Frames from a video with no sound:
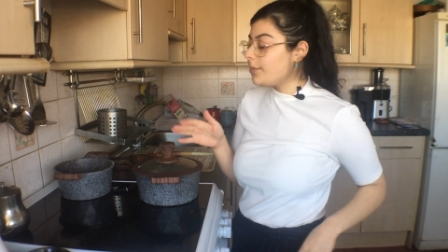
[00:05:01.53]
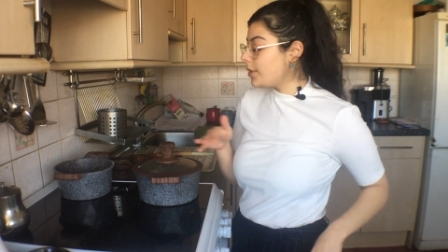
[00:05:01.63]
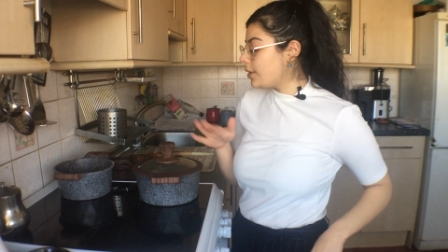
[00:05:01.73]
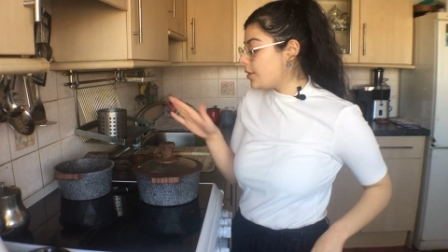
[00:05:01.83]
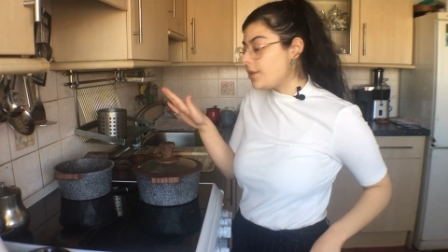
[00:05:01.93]

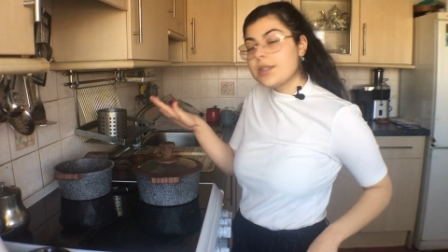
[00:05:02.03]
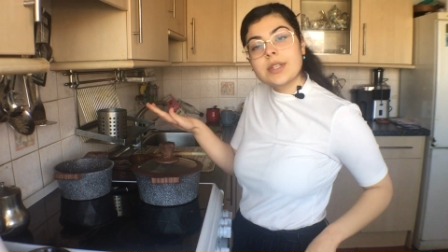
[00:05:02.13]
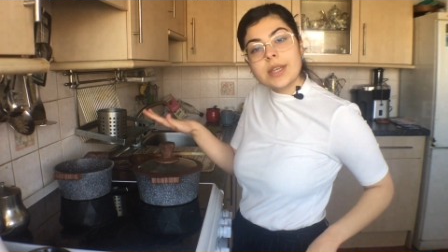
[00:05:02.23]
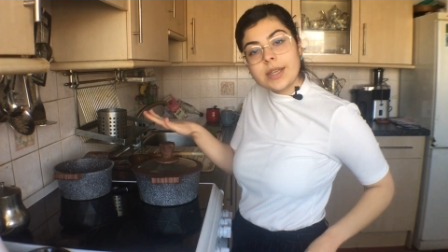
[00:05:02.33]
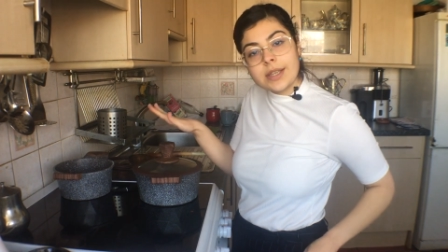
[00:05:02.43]
because
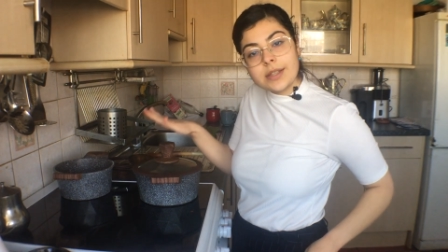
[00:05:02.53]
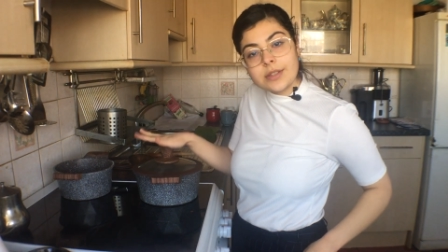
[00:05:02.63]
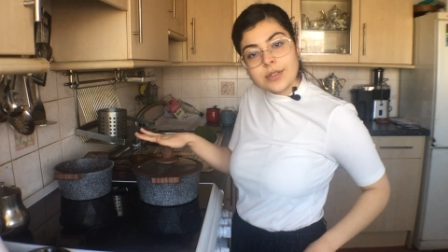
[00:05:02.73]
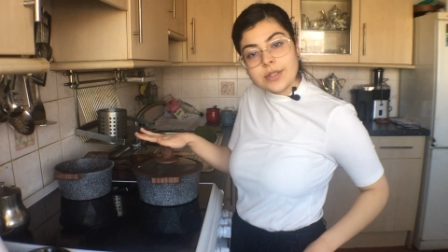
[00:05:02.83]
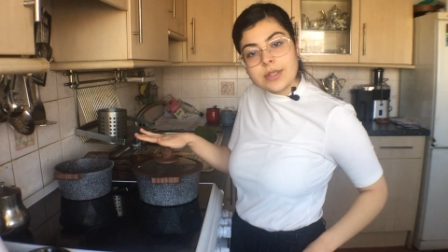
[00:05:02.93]
again
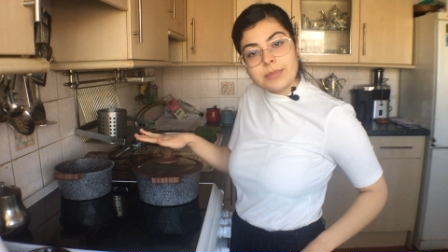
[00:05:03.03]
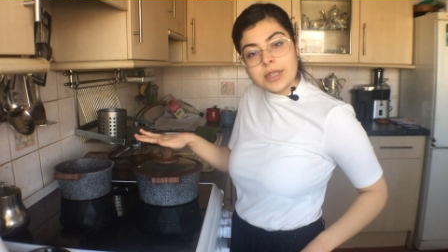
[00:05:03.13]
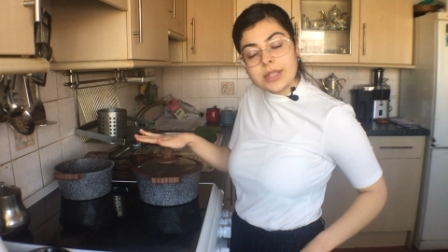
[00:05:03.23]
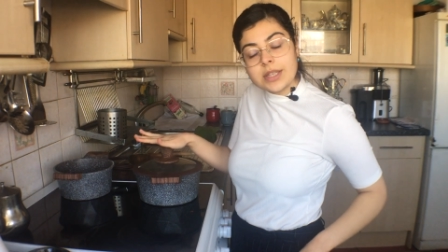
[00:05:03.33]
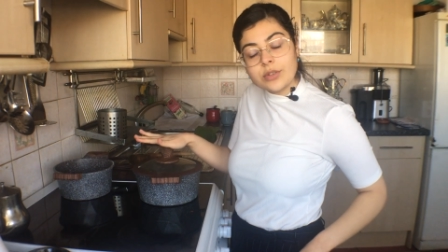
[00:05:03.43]
this is
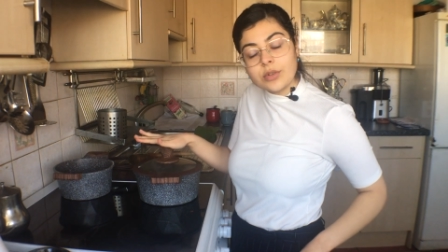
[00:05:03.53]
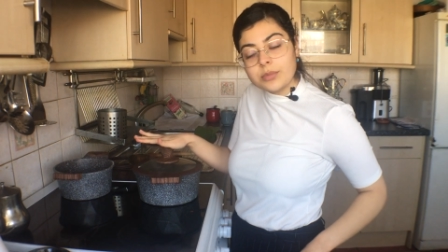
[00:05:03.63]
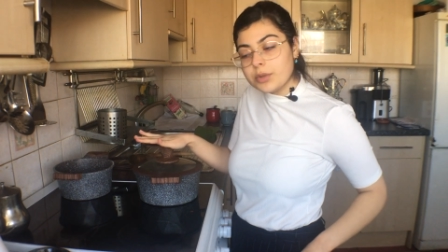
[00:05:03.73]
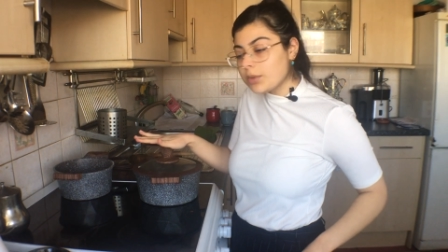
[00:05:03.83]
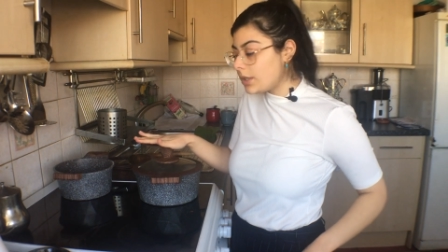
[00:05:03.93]
something that you
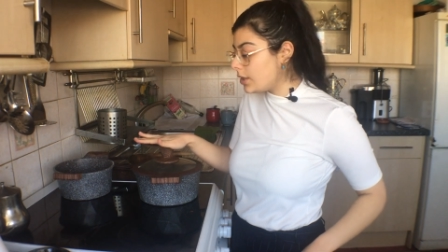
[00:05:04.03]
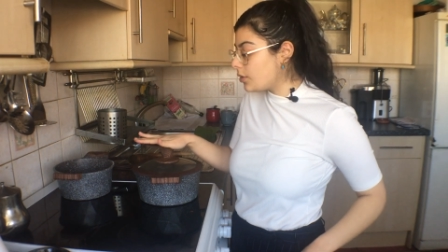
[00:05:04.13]
normally wouldn't eat